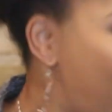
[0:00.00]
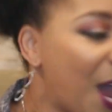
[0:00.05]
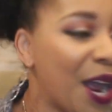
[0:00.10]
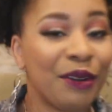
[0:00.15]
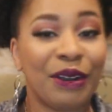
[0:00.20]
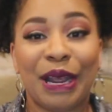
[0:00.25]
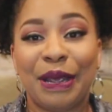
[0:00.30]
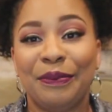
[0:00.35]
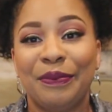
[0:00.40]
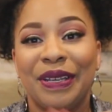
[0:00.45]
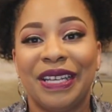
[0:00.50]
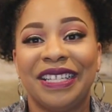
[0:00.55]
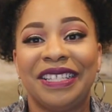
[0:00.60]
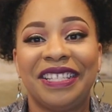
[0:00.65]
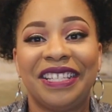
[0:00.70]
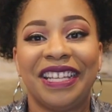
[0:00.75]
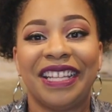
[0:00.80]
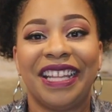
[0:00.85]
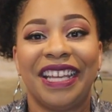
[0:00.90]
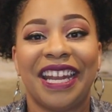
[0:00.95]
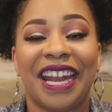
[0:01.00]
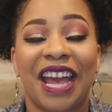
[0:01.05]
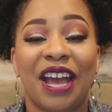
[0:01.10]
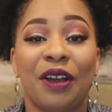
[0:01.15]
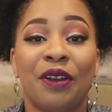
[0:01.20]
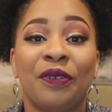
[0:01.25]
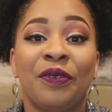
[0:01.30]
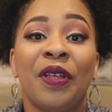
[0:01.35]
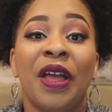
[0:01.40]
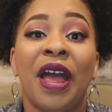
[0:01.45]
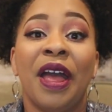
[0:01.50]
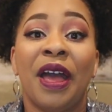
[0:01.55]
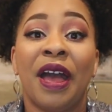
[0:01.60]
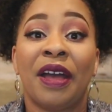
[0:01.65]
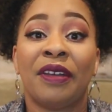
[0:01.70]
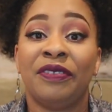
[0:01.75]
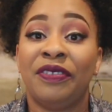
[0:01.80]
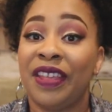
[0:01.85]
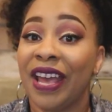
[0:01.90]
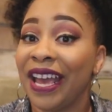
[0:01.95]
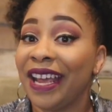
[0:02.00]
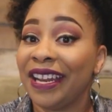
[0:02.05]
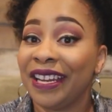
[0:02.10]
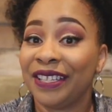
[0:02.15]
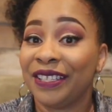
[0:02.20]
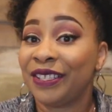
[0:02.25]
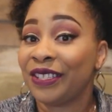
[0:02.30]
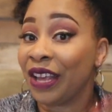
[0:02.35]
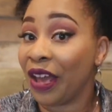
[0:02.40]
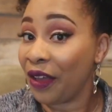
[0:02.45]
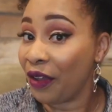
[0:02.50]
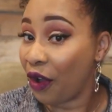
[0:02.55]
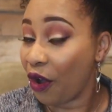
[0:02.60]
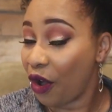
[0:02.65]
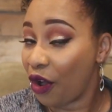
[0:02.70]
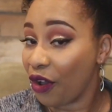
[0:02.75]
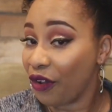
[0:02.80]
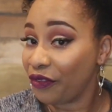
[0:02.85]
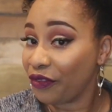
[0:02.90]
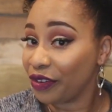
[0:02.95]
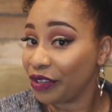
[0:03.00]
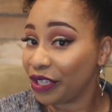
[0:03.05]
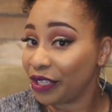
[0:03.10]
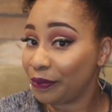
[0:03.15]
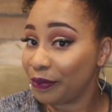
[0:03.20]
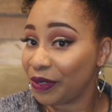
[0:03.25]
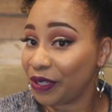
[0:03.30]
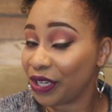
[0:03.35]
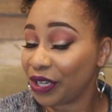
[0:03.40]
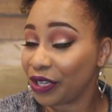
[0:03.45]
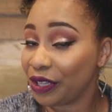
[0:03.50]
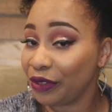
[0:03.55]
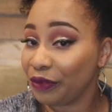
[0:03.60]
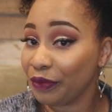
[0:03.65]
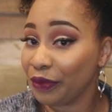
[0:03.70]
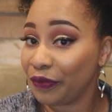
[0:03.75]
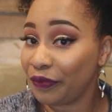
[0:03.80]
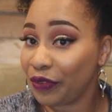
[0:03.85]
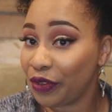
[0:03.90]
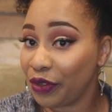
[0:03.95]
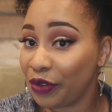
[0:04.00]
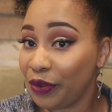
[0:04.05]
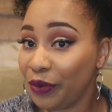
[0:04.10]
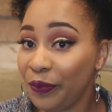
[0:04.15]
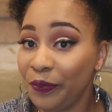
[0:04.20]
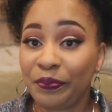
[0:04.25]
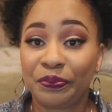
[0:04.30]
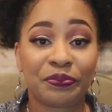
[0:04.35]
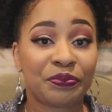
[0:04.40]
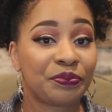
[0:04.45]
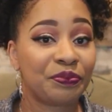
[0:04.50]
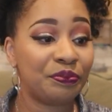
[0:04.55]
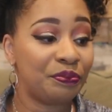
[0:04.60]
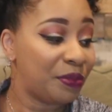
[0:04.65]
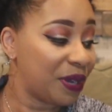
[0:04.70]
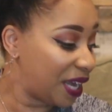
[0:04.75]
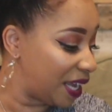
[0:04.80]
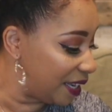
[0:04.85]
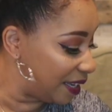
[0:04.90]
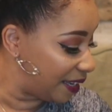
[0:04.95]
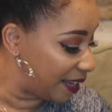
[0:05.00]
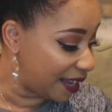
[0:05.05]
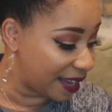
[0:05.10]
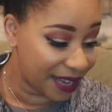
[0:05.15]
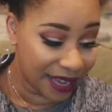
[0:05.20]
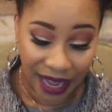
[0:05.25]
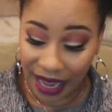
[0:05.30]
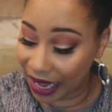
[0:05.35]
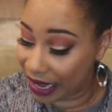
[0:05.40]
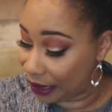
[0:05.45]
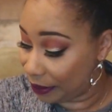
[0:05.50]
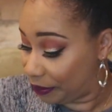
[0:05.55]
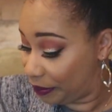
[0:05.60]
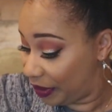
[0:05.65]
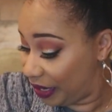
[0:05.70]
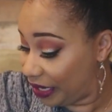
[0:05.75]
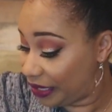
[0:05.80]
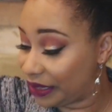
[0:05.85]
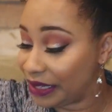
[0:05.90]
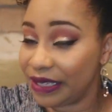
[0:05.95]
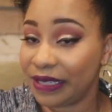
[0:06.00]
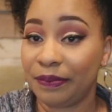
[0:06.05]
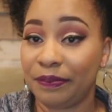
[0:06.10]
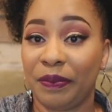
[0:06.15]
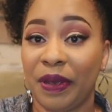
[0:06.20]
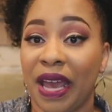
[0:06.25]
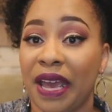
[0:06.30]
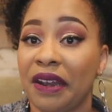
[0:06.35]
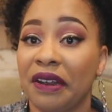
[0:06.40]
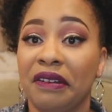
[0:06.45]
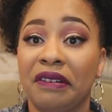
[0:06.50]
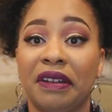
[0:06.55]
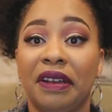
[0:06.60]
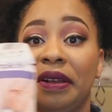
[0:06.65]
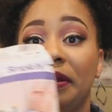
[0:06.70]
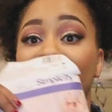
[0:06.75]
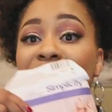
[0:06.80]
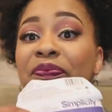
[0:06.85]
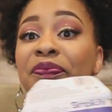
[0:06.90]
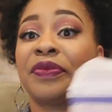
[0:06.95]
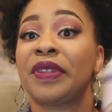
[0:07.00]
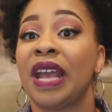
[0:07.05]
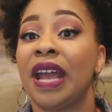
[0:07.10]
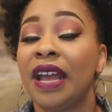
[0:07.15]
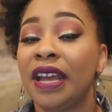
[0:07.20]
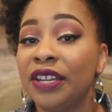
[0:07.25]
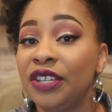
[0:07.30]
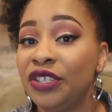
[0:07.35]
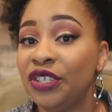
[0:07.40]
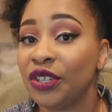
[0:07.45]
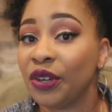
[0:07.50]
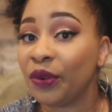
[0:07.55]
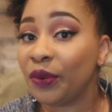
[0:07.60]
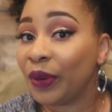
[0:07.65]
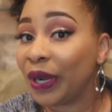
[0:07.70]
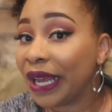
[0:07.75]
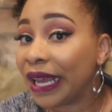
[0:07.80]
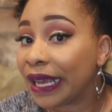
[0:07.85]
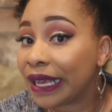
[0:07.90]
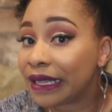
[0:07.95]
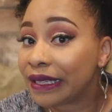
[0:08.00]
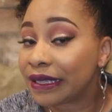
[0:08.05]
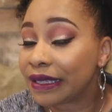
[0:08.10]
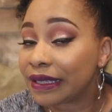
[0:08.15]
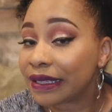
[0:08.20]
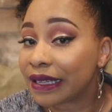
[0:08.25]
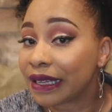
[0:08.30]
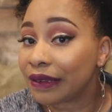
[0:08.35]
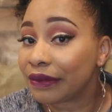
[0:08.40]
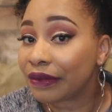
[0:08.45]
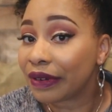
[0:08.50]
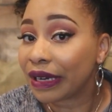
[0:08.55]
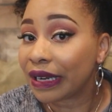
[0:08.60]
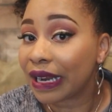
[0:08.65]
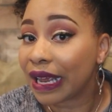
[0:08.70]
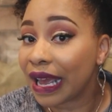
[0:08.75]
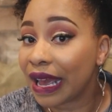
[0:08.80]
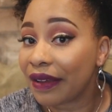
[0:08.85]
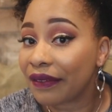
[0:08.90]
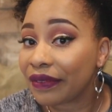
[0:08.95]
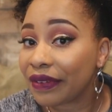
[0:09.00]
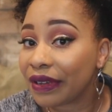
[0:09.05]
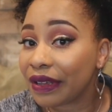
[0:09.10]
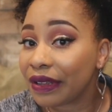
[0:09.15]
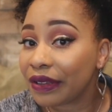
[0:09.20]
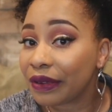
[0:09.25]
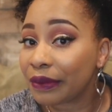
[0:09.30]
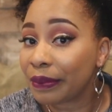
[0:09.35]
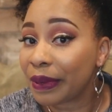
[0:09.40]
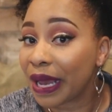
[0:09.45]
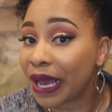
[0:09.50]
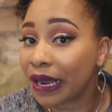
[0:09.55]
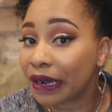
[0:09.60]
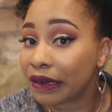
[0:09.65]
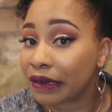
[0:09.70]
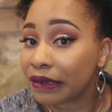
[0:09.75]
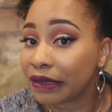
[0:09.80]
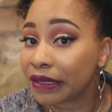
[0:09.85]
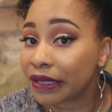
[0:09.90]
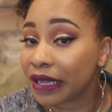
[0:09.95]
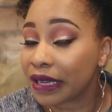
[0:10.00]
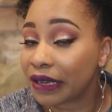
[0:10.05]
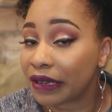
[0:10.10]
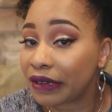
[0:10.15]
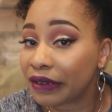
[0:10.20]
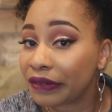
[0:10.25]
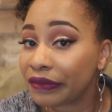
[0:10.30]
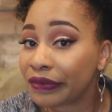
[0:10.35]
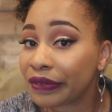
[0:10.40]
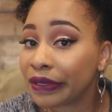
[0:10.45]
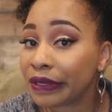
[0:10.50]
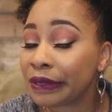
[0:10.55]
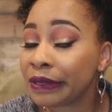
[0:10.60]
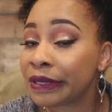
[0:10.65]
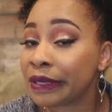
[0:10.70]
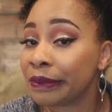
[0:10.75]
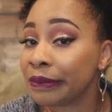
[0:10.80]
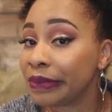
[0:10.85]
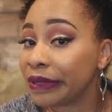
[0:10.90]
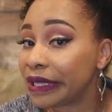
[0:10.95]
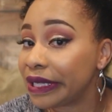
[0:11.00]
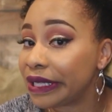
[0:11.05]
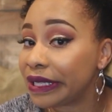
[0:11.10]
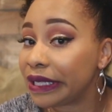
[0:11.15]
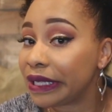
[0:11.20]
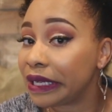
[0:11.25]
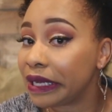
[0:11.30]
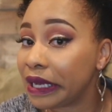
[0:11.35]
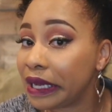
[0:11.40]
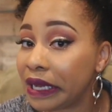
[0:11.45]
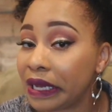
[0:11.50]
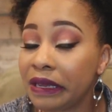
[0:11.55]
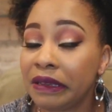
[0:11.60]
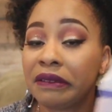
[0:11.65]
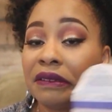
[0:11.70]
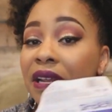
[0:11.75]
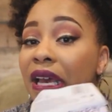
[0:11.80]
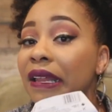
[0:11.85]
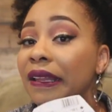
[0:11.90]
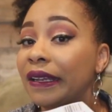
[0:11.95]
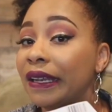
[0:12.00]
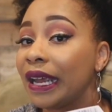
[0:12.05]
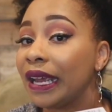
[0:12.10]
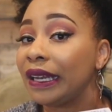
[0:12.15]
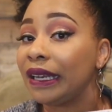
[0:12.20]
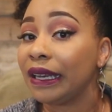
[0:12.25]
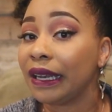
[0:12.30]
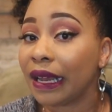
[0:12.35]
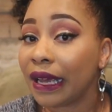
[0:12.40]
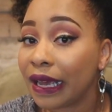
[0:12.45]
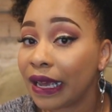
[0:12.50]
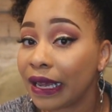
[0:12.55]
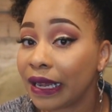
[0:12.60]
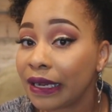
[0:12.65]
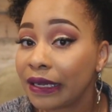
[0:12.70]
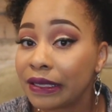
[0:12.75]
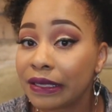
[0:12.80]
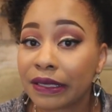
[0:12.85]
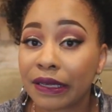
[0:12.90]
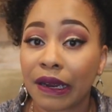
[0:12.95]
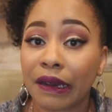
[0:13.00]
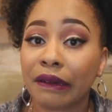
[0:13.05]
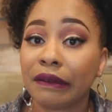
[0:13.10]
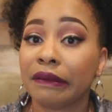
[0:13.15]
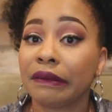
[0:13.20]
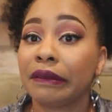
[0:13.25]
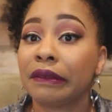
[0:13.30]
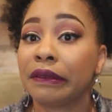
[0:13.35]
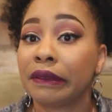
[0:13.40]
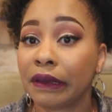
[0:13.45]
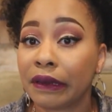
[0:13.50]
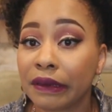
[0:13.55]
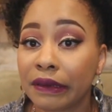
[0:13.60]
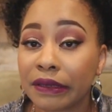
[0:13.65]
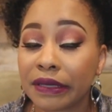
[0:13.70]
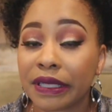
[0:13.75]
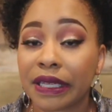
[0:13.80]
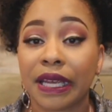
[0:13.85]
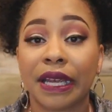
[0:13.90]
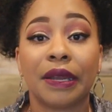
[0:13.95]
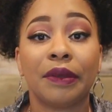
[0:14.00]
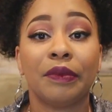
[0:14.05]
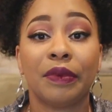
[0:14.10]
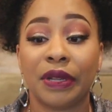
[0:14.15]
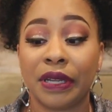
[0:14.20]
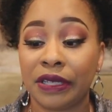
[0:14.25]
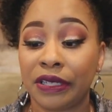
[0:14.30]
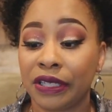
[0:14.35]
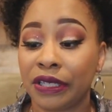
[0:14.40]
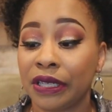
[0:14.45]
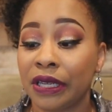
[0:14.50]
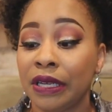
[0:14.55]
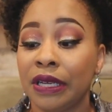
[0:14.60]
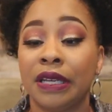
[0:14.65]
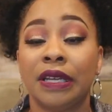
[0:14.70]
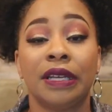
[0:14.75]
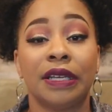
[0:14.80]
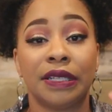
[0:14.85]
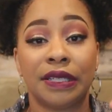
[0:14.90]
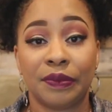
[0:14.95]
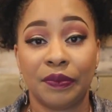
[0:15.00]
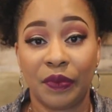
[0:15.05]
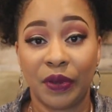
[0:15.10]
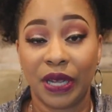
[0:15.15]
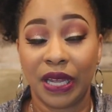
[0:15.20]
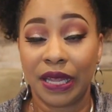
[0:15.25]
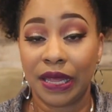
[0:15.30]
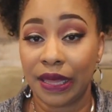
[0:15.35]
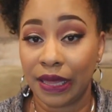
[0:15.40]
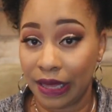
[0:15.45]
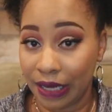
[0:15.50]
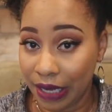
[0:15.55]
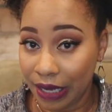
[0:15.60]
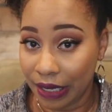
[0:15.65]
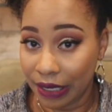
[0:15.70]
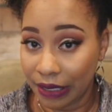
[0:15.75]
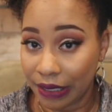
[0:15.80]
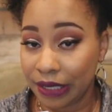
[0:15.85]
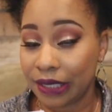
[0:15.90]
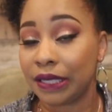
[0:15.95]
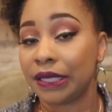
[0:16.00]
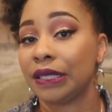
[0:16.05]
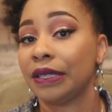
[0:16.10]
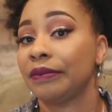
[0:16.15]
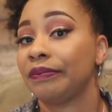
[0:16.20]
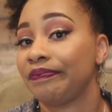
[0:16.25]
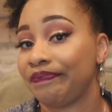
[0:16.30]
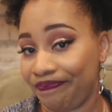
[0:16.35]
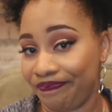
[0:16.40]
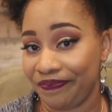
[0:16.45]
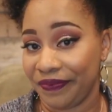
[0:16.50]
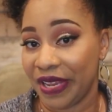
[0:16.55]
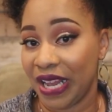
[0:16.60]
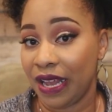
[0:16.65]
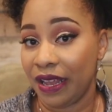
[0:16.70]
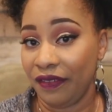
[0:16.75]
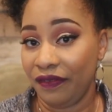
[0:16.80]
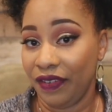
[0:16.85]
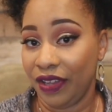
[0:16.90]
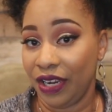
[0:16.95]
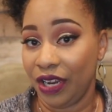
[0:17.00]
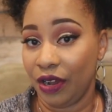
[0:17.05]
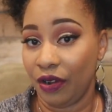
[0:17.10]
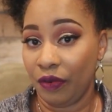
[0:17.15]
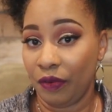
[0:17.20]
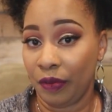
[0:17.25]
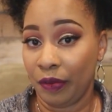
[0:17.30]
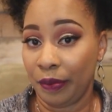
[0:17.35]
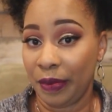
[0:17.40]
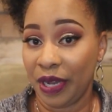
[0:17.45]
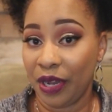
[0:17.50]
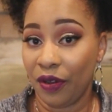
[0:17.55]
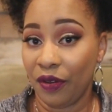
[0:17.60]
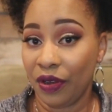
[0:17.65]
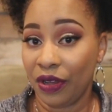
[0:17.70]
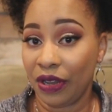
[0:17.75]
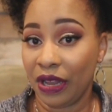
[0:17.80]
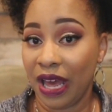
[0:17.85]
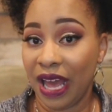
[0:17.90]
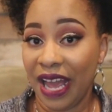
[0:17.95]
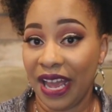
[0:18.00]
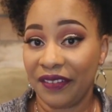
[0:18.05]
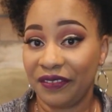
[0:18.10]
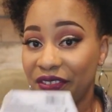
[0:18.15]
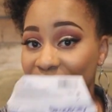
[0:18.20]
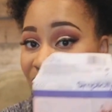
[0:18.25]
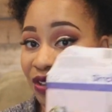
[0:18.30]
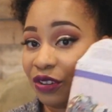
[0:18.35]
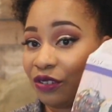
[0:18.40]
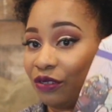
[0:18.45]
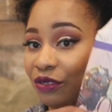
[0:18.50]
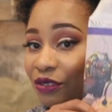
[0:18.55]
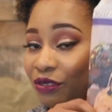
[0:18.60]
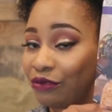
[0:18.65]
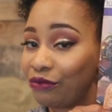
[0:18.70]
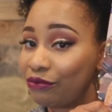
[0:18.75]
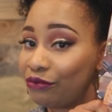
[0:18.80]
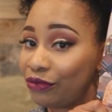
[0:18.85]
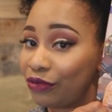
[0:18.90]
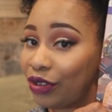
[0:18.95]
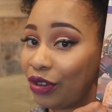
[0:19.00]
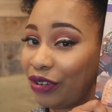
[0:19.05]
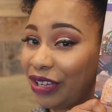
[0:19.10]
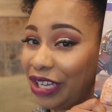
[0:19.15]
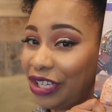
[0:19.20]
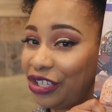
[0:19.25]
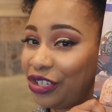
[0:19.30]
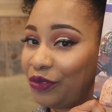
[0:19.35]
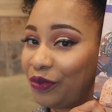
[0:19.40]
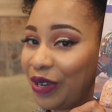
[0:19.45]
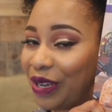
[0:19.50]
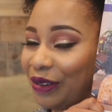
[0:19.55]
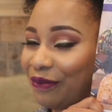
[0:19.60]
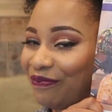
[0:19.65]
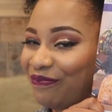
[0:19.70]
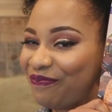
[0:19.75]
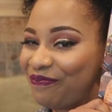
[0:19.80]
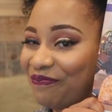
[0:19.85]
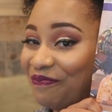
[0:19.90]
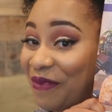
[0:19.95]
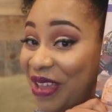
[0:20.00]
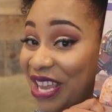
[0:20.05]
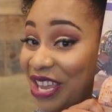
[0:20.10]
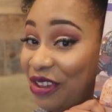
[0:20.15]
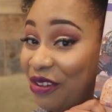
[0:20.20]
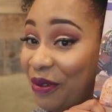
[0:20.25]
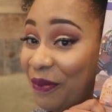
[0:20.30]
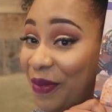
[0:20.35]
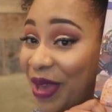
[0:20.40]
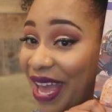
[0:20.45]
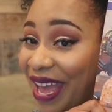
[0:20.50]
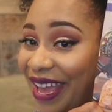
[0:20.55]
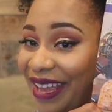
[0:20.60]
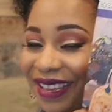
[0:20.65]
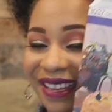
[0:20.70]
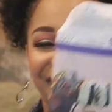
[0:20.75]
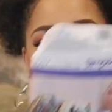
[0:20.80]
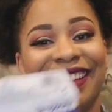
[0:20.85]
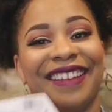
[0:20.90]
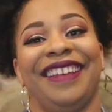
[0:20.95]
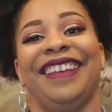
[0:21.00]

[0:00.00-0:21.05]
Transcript: All right, being silly now, that is all for this particular review. But hey, pick this pattern up. Joann's is getting ready to have another pattern sale for the simplicity, $1.99 starting Thursday, which is when this video will be going live. So go get you one, make you a bag.